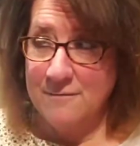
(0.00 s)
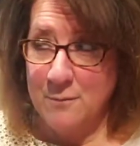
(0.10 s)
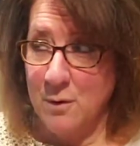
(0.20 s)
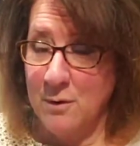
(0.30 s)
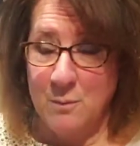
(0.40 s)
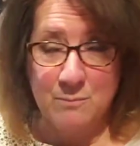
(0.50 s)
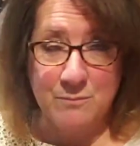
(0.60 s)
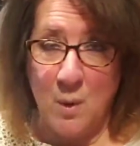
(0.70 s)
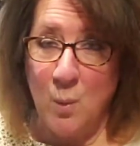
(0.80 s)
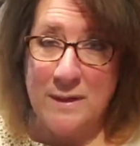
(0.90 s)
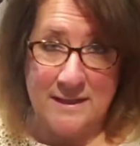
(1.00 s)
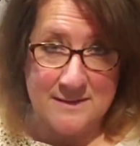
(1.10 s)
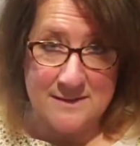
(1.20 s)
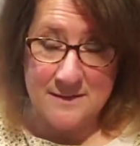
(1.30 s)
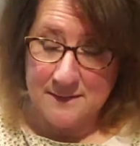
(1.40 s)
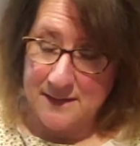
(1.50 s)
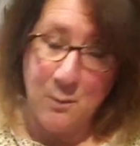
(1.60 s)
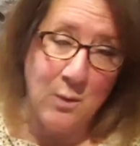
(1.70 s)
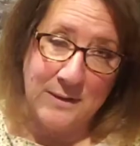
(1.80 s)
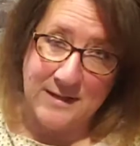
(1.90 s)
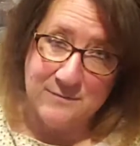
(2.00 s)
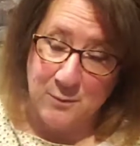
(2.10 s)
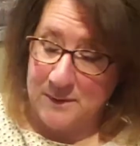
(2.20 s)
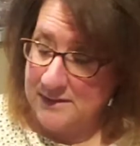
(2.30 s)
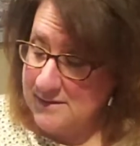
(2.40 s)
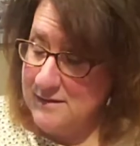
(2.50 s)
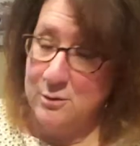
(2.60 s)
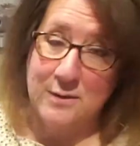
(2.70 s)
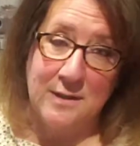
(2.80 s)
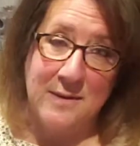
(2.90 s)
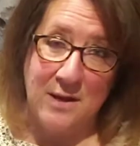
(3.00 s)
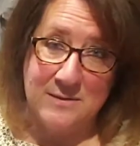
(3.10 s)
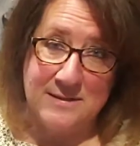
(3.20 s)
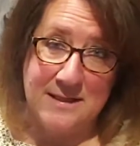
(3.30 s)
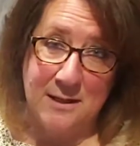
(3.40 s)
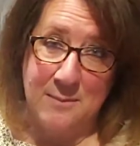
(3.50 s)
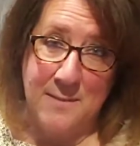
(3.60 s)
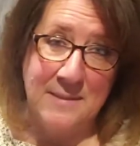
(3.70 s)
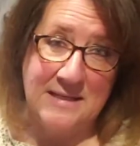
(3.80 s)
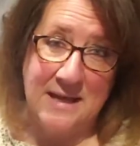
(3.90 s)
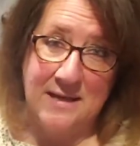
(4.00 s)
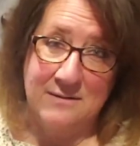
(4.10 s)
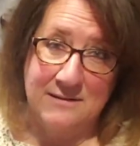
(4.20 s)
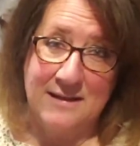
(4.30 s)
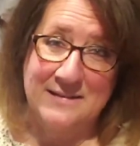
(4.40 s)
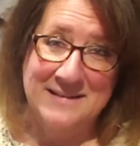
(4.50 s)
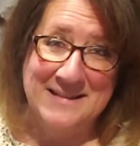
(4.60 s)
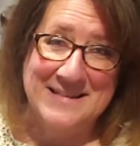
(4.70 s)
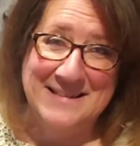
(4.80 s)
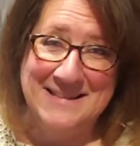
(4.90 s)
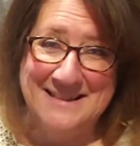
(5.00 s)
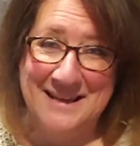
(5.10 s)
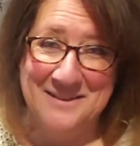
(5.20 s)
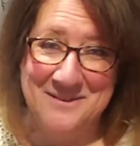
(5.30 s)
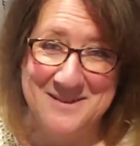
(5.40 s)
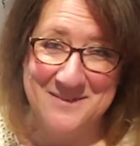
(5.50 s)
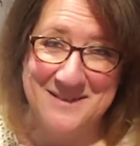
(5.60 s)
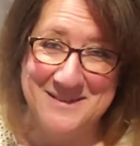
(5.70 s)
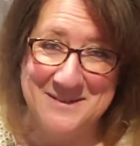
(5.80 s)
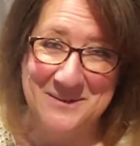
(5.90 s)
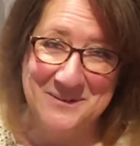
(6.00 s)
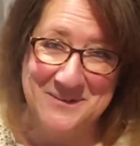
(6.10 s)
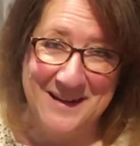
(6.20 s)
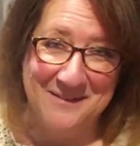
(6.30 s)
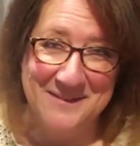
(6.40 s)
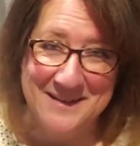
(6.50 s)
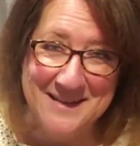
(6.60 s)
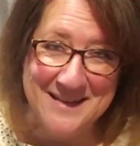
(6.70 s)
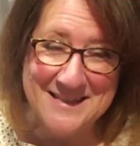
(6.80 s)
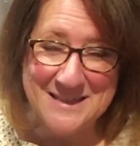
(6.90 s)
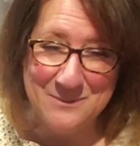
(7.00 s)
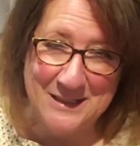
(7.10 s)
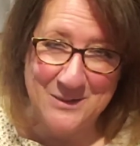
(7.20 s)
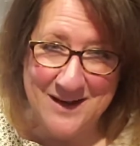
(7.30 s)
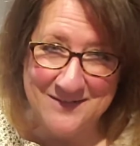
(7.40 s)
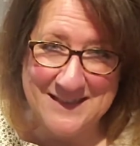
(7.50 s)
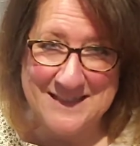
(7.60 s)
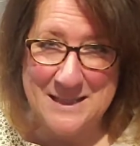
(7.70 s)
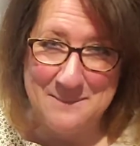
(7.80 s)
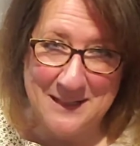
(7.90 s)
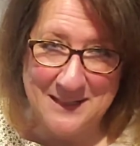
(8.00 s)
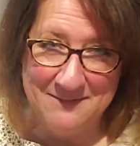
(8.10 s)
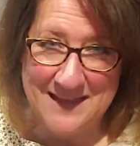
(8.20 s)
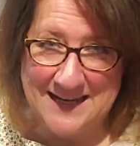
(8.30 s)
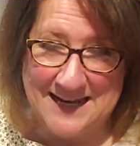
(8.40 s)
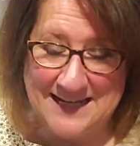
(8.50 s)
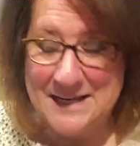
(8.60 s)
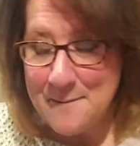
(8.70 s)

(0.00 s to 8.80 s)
for weeks. They won't last for weeks because you'll get them out and sneak them at midnight, like the rest of us do when we have sweet cravings in the middle of the night.